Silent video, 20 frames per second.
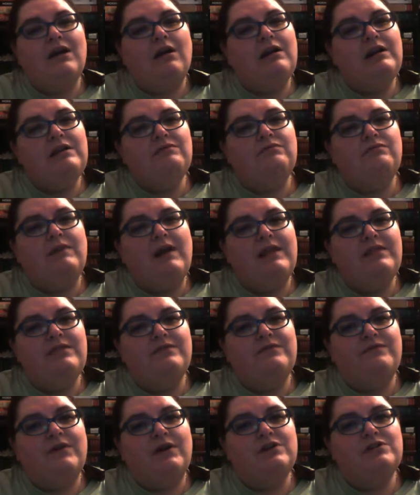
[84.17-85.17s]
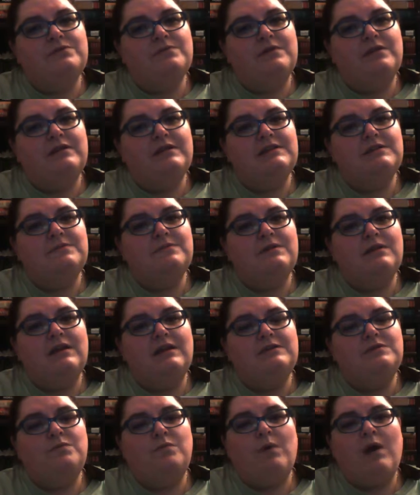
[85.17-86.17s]
already read the first one of this one
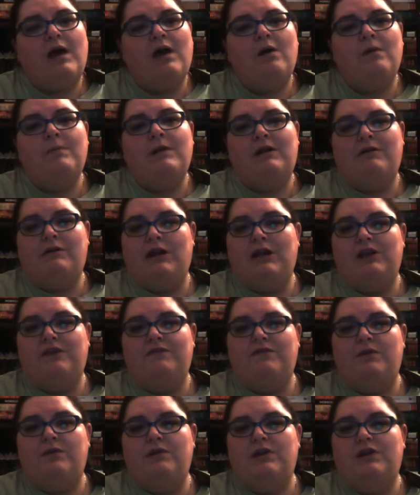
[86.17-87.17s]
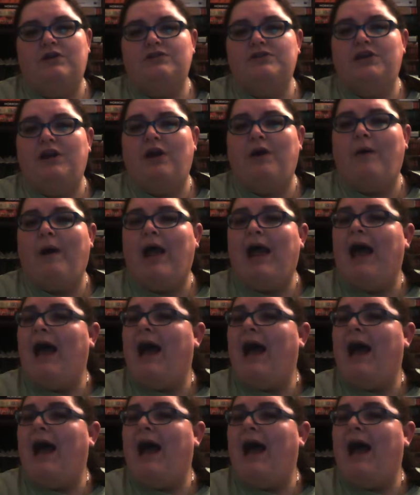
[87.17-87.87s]
as well, but I read it a few years ago.